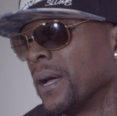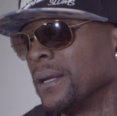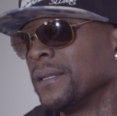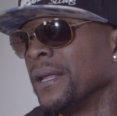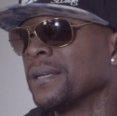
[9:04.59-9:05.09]

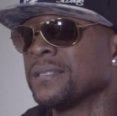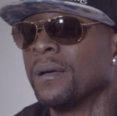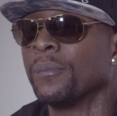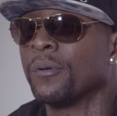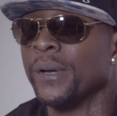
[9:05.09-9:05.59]
trying to think of
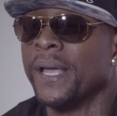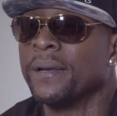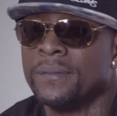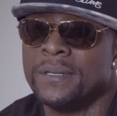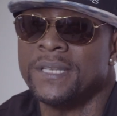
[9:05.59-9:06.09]
something
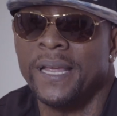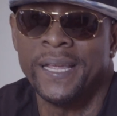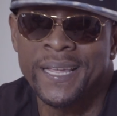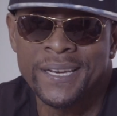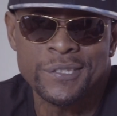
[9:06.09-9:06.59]
creative to say
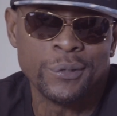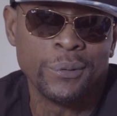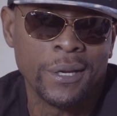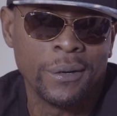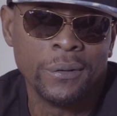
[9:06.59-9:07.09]
in the
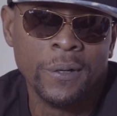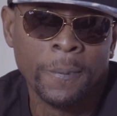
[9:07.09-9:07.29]
studio.